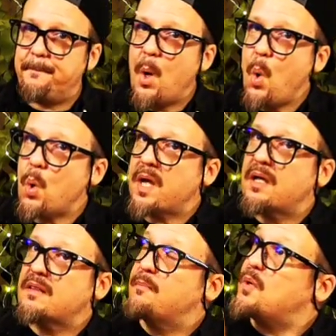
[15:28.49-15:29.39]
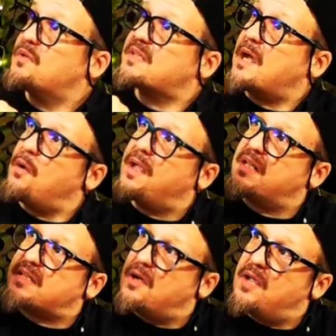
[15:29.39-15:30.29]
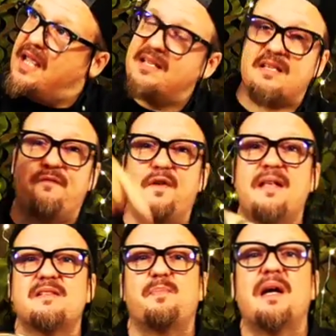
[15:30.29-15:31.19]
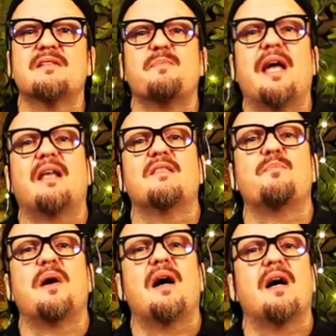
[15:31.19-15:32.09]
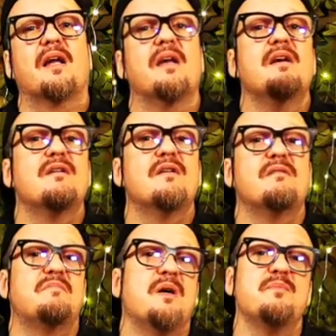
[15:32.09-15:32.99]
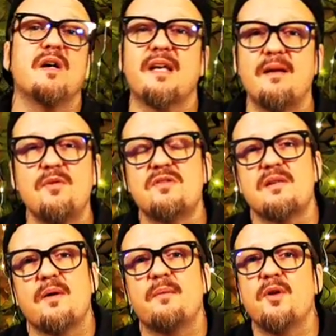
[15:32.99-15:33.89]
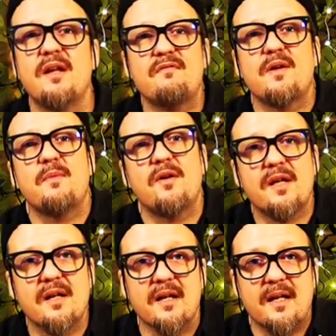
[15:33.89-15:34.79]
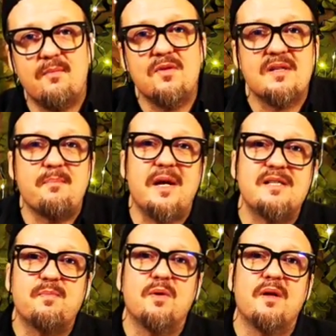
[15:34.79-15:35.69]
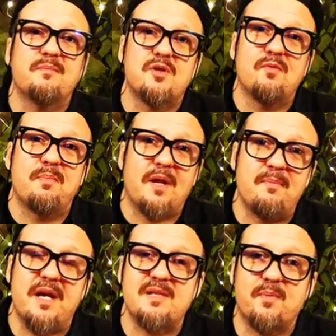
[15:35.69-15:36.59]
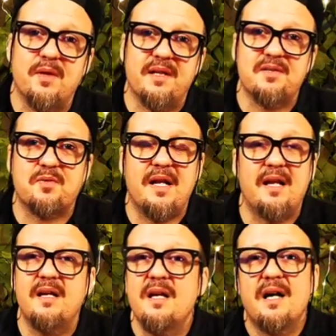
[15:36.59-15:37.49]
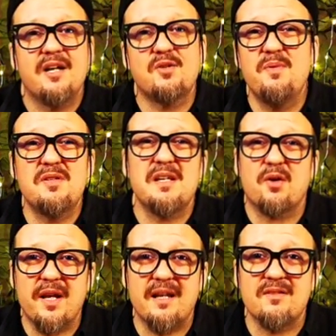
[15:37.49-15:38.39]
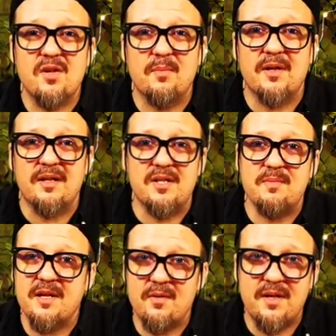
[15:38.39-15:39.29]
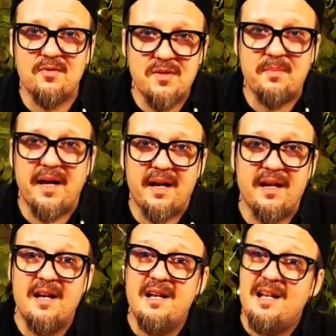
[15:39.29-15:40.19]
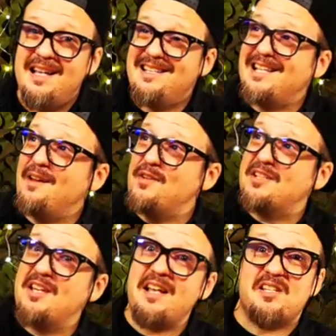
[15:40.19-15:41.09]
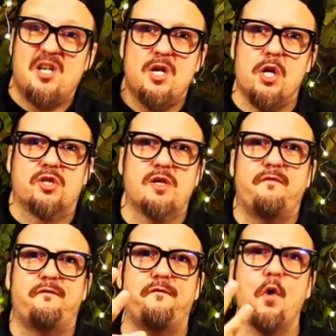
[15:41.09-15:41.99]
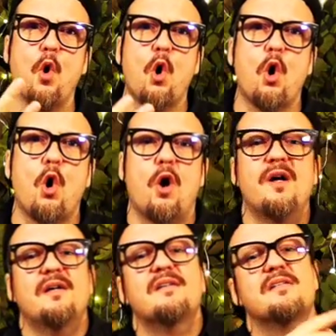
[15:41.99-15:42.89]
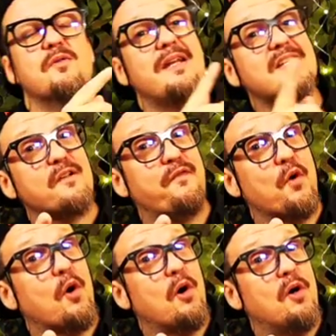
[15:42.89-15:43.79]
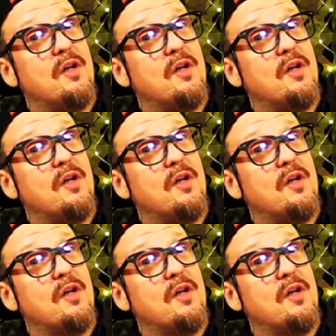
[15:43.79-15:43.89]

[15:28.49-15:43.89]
Boonk. The ball's going, it's going, hits the fence, bounce back in the park. I'm not even American. I keep using baseball. I'm sure we play baseball in Australia. I should be using cricket terminology, but no one knows about it. Instead of a 6, it's a 4. So it is a 4.